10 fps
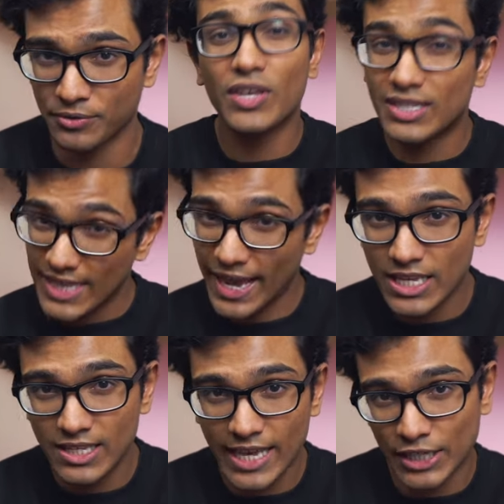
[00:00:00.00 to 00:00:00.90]
The
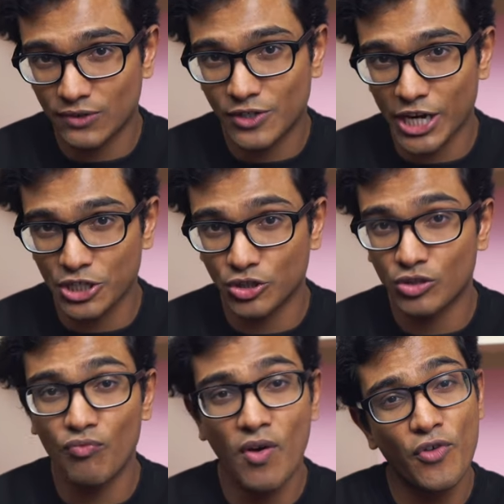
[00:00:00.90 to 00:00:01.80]
second set of changes
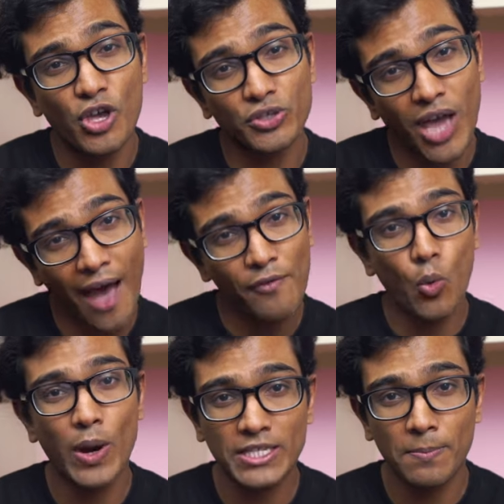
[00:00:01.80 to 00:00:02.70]
refers to how I
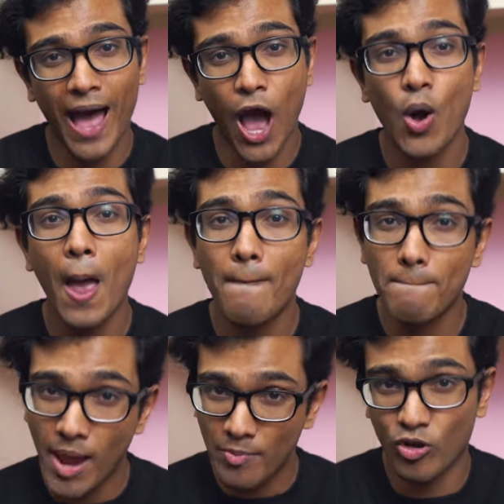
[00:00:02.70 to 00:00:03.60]
went about
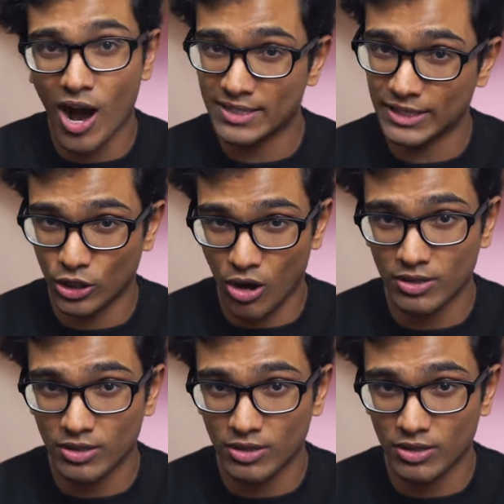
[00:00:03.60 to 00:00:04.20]
memorizing the